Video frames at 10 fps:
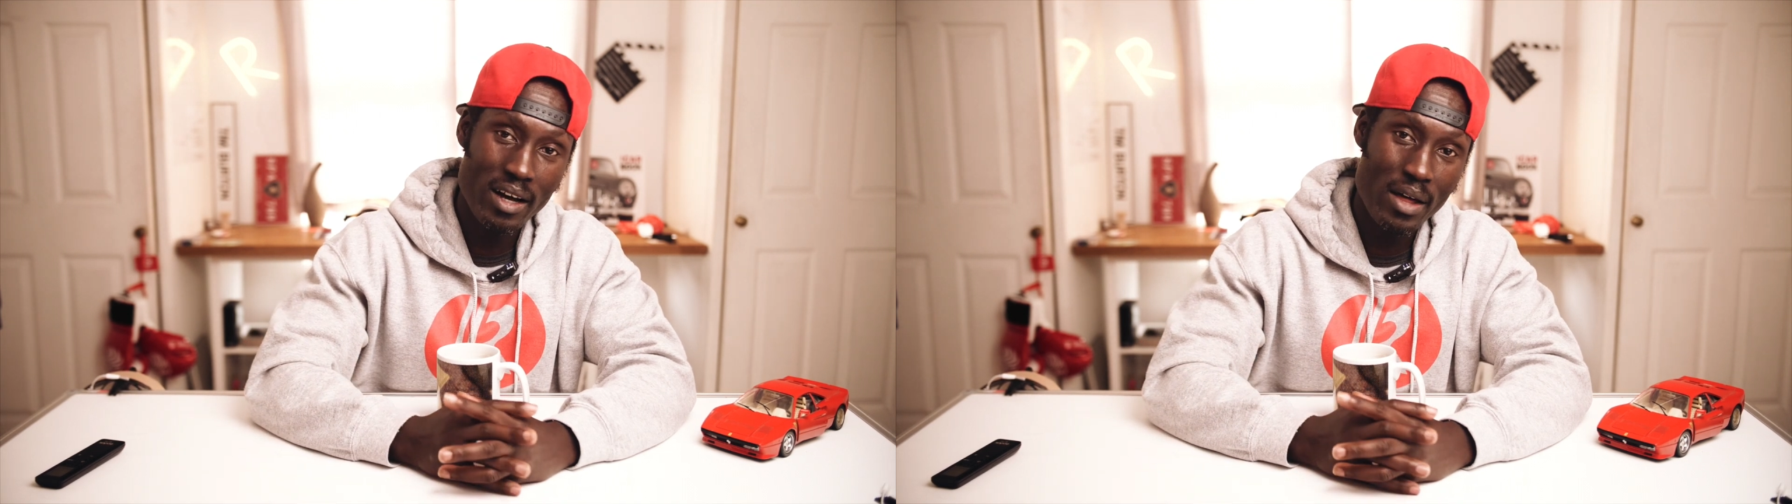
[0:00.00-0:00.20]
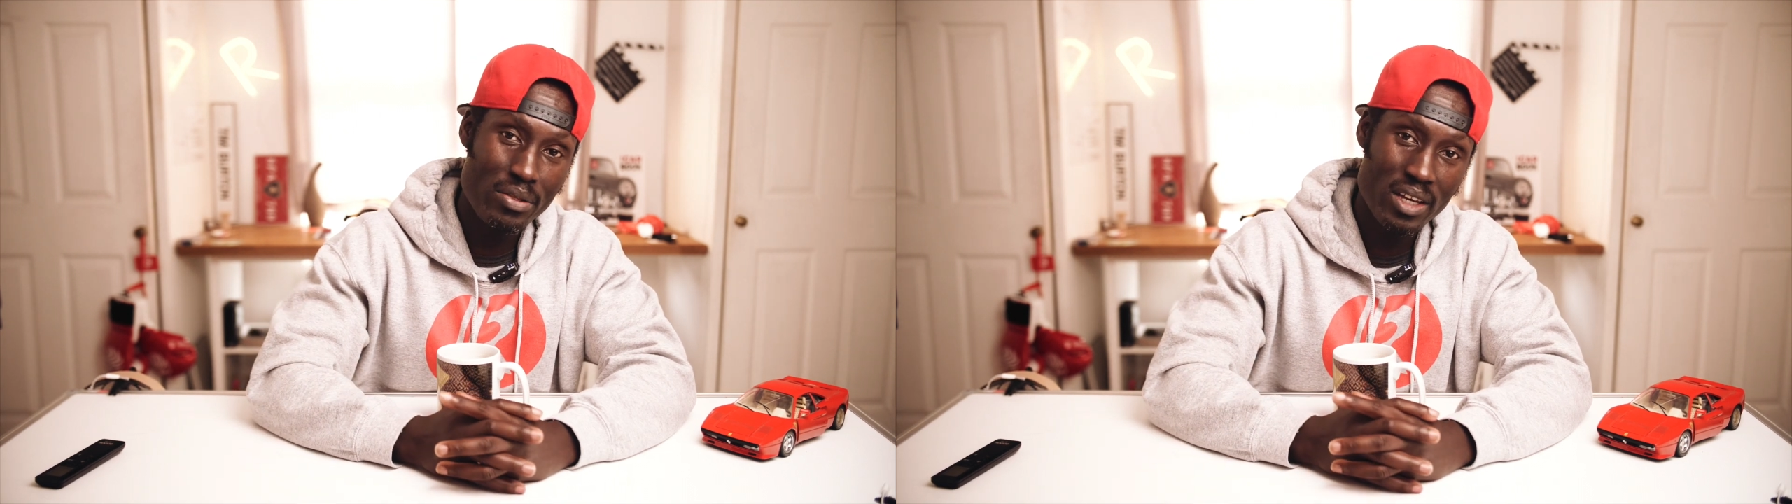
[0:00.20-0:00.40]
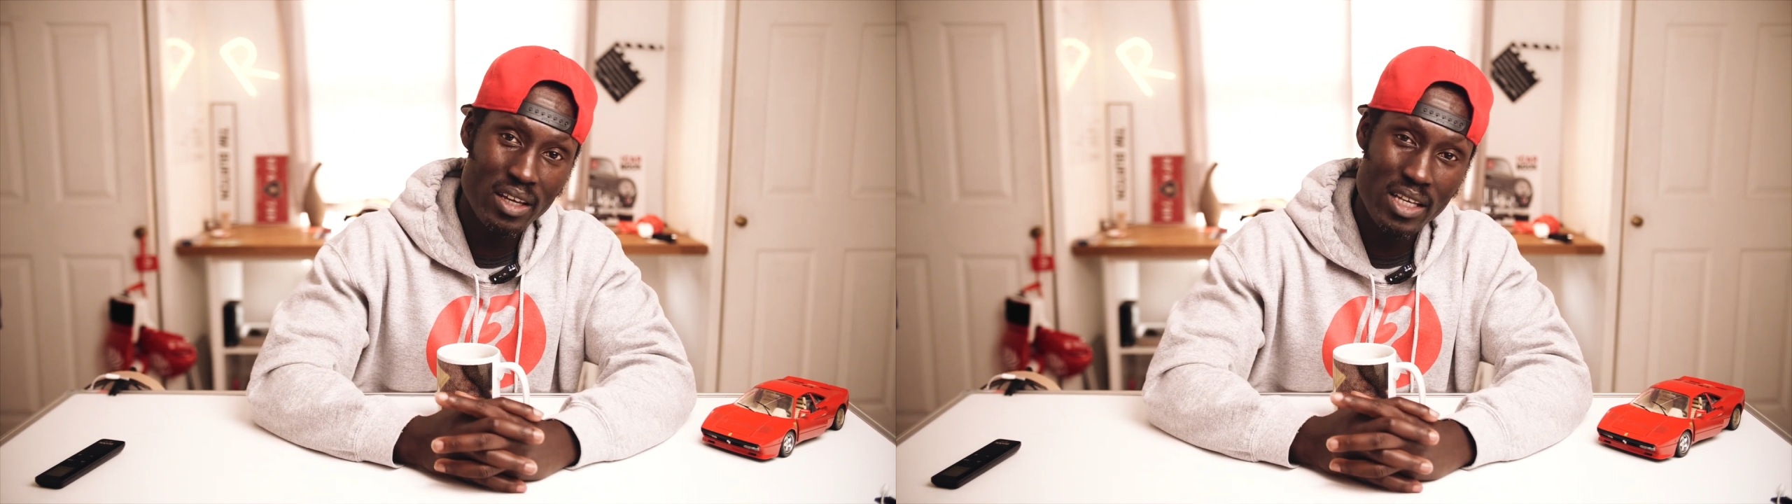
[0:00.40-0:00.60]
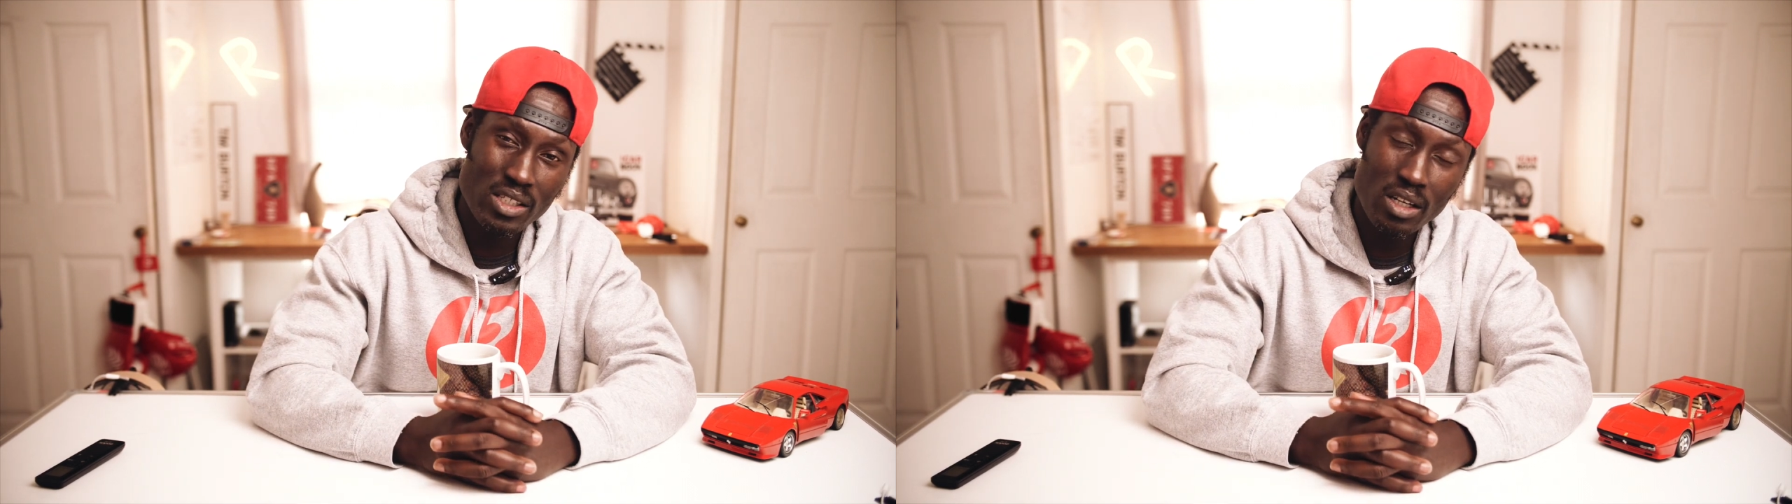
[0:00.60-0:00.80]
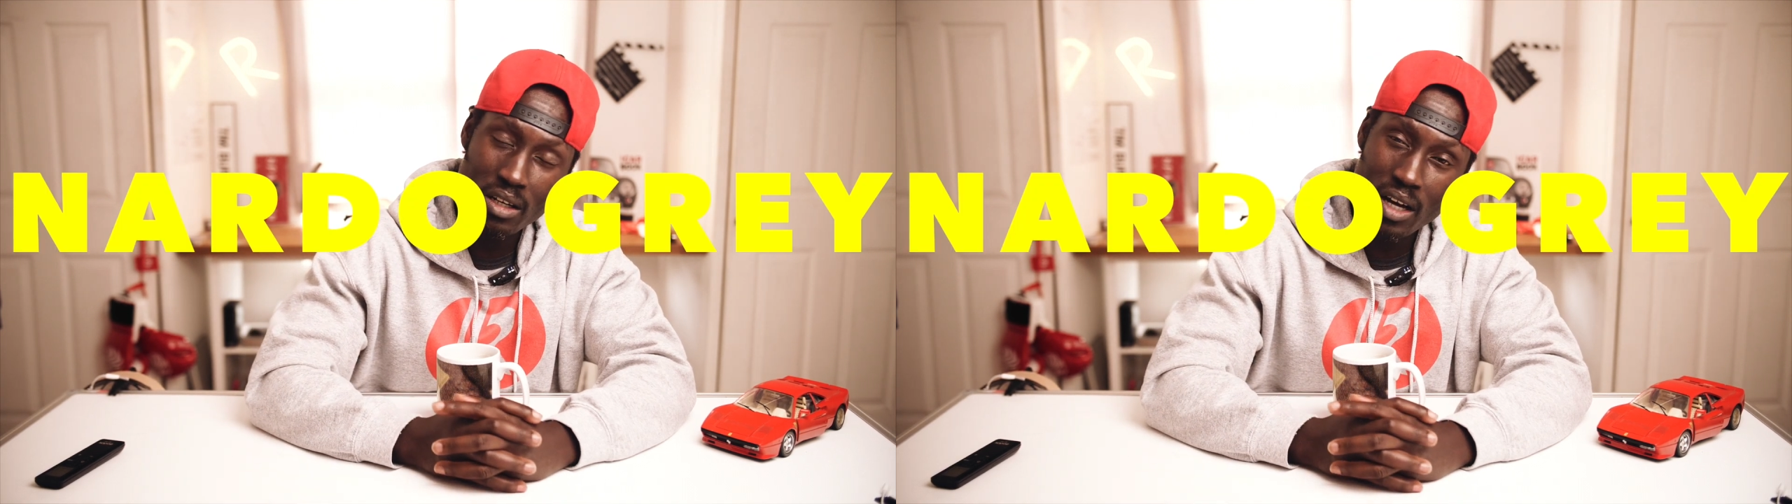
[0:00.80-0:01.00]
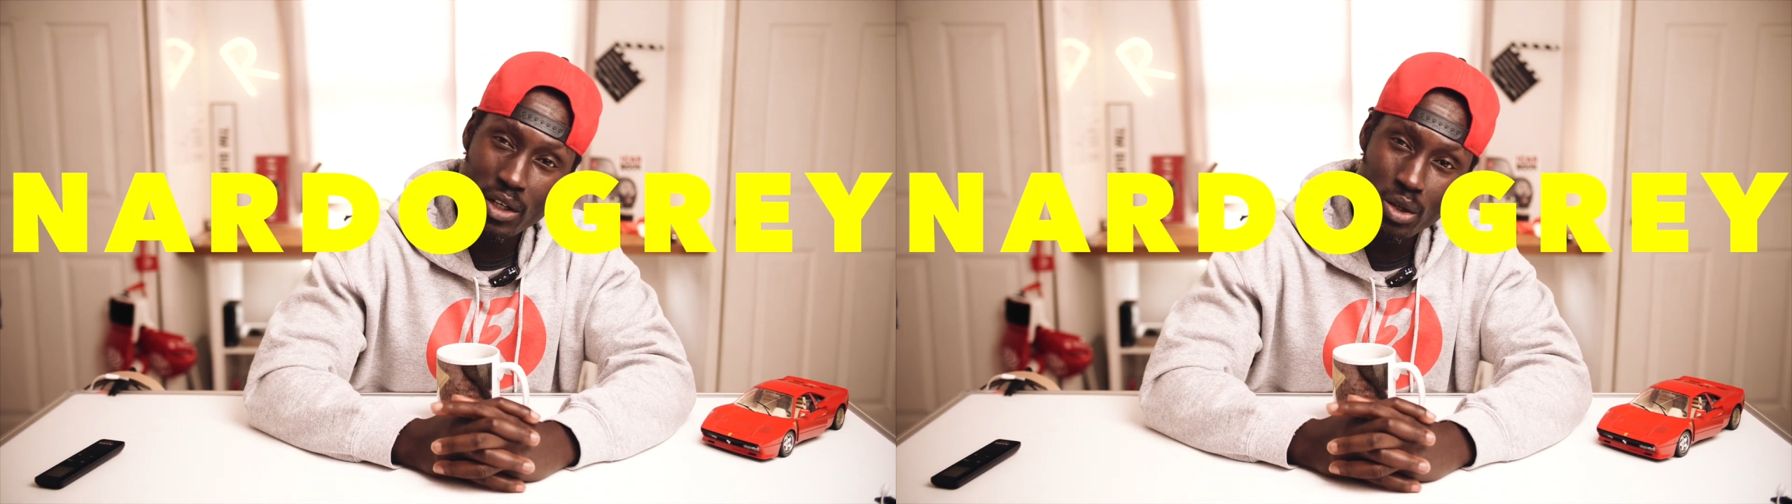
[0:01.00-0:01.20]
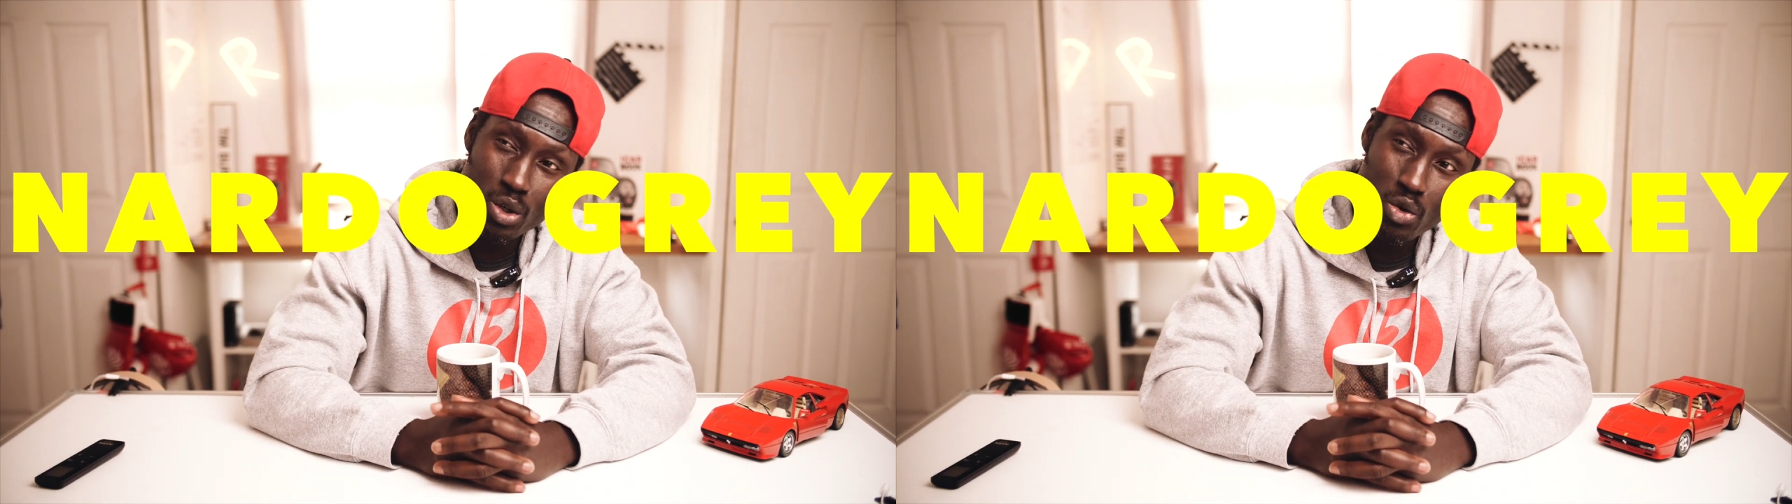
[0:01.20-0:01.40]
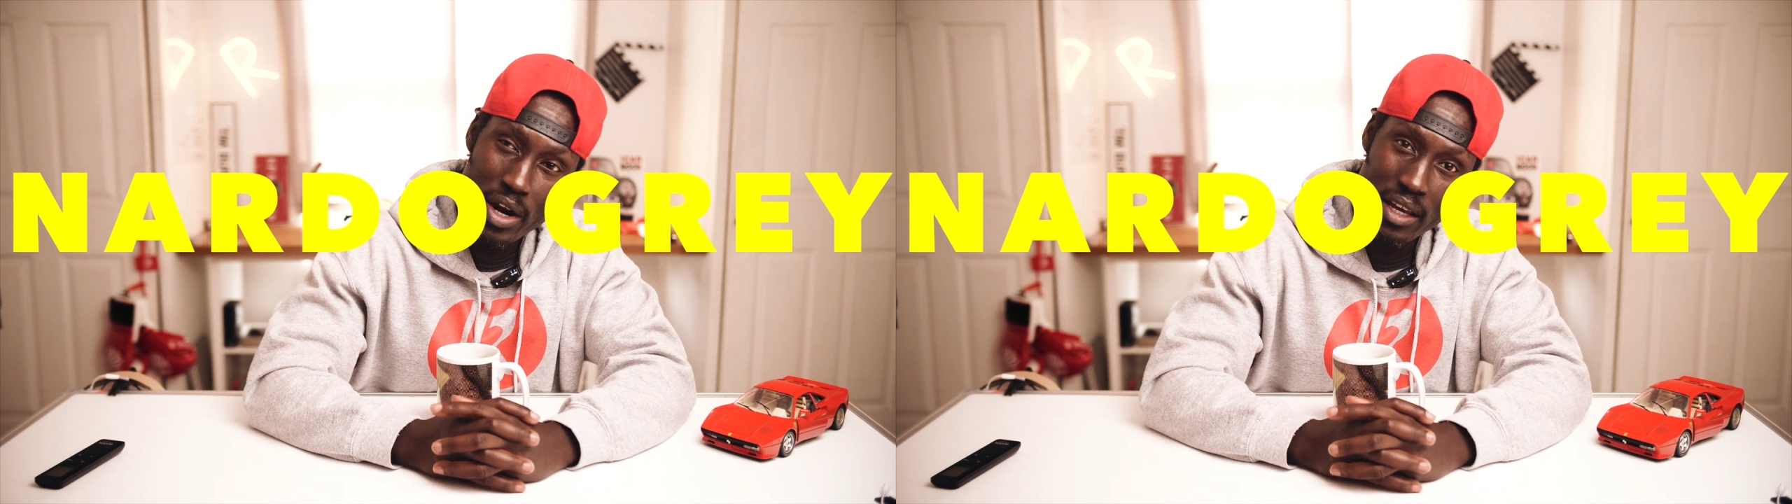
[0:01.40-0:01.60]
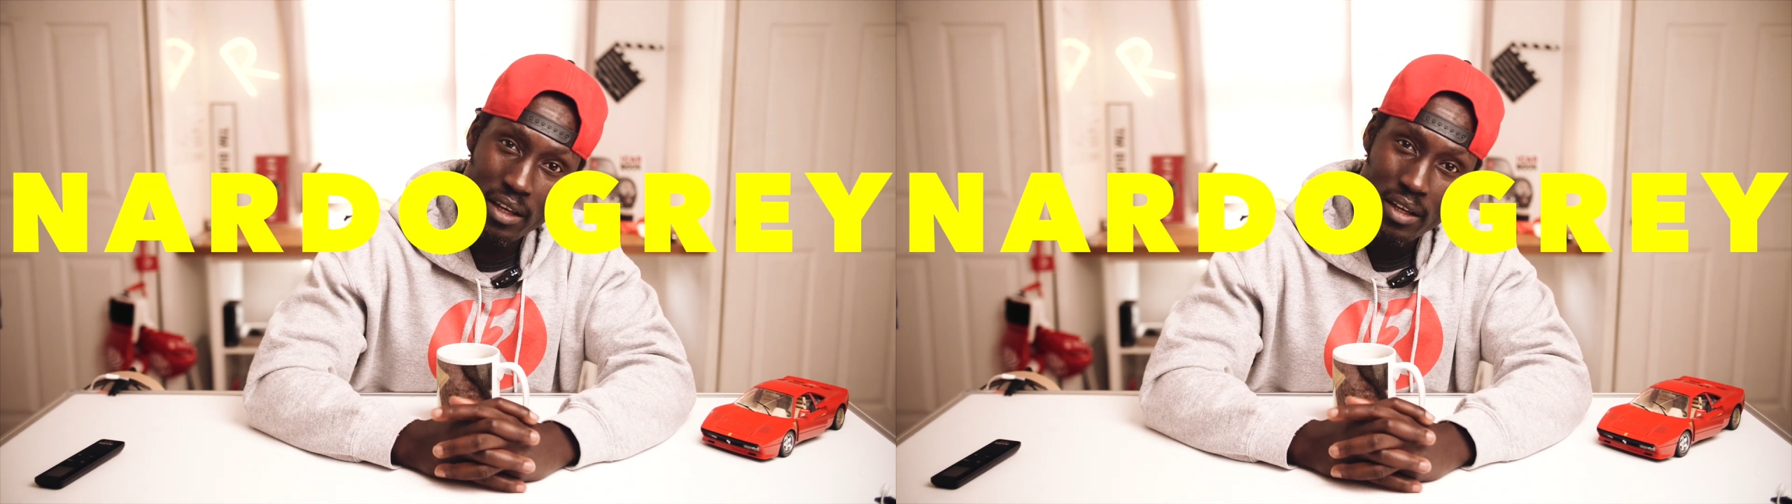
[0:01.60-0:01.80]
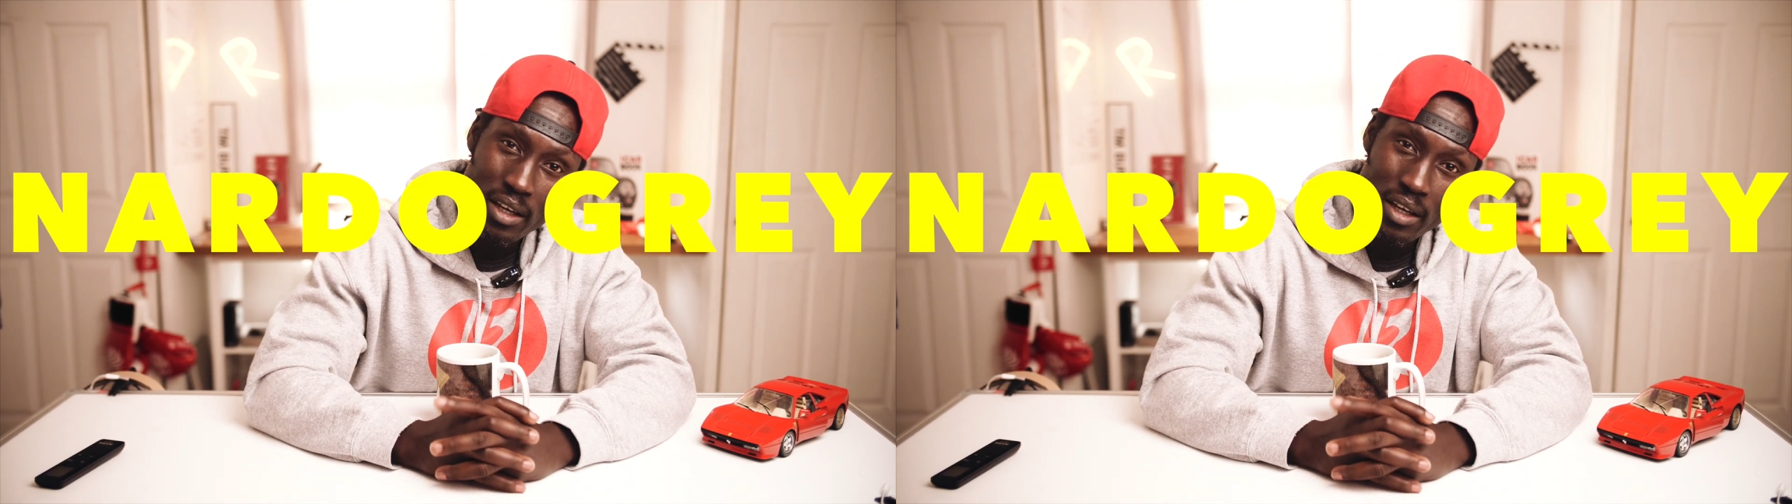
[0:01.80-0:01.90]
I think it's Nardo Grey.